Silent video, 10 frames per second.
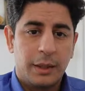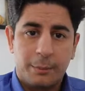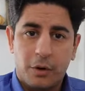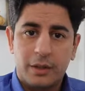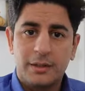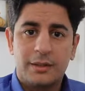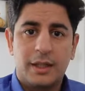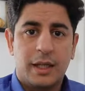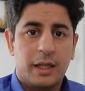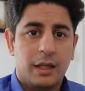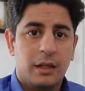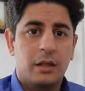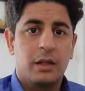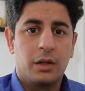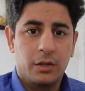importance
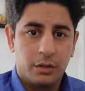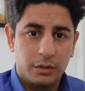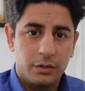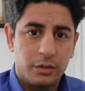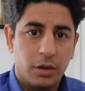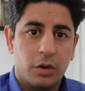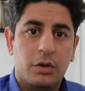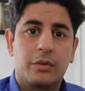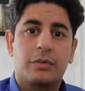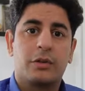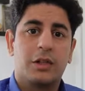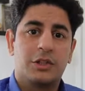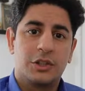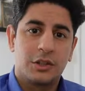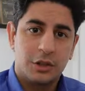in lot of
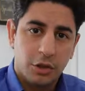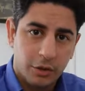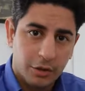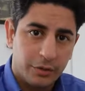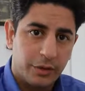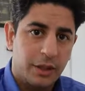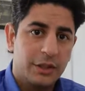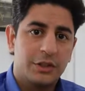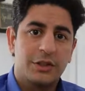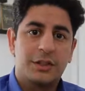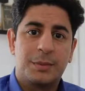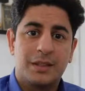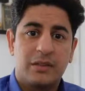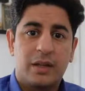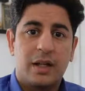cultures, lot of religions,
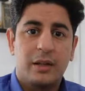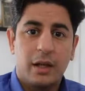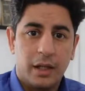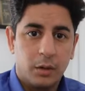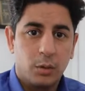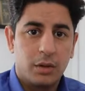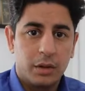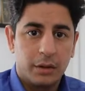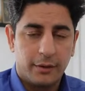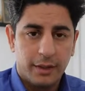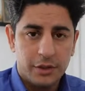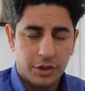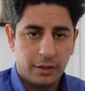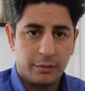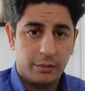specifically in the Hindu
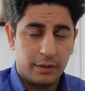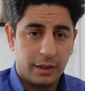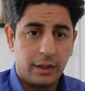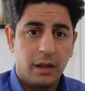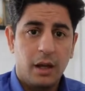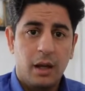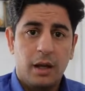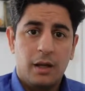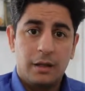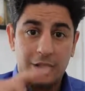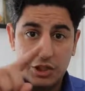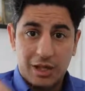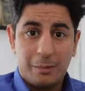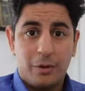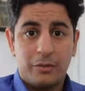religion. If you see the
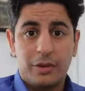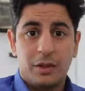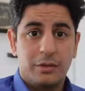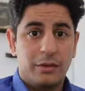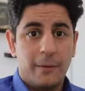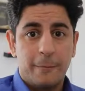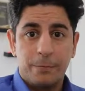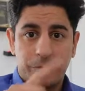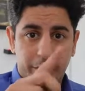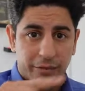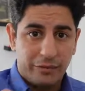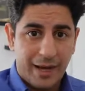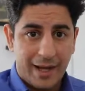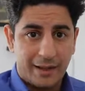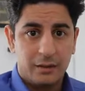shape of the
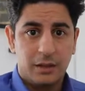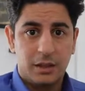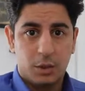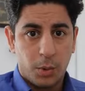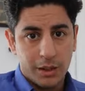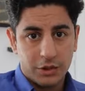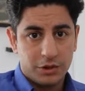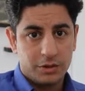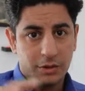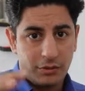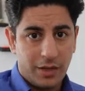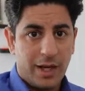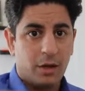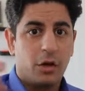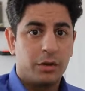flag, the dhwaj, the
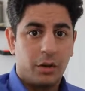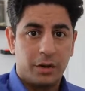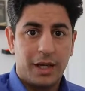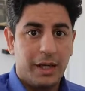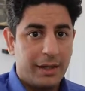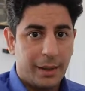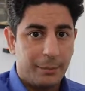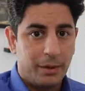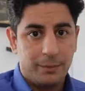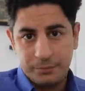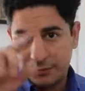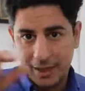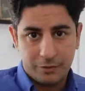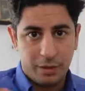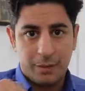flag on any temple,
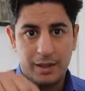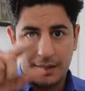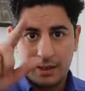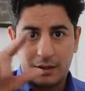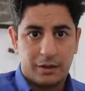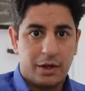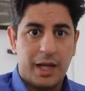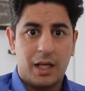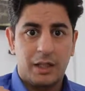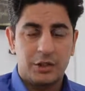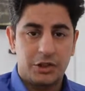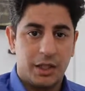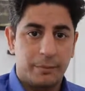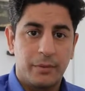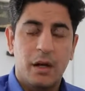that would be like in a triangular
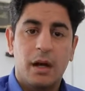shape.